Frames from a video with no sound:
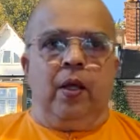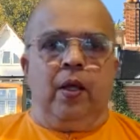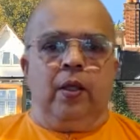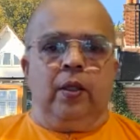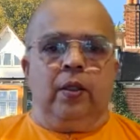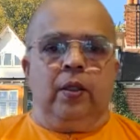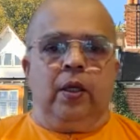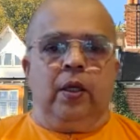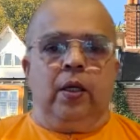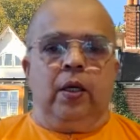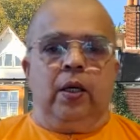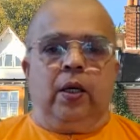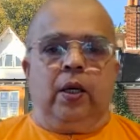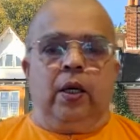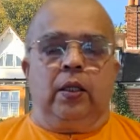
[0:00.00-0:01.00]
The
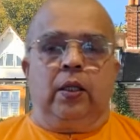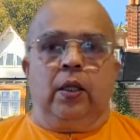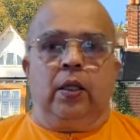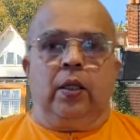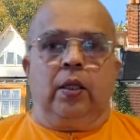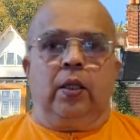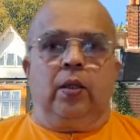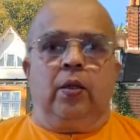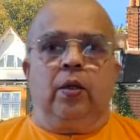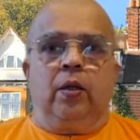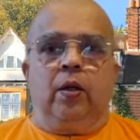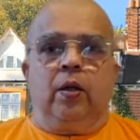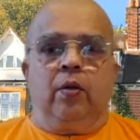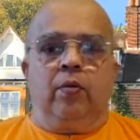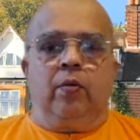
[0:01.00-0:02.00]
other
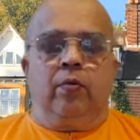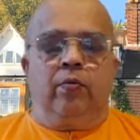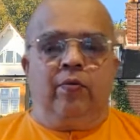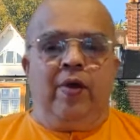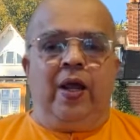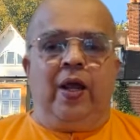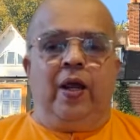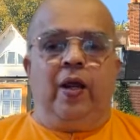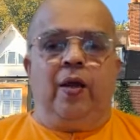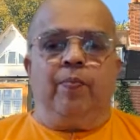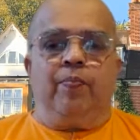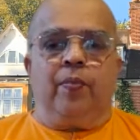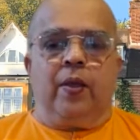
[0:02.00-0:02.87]
way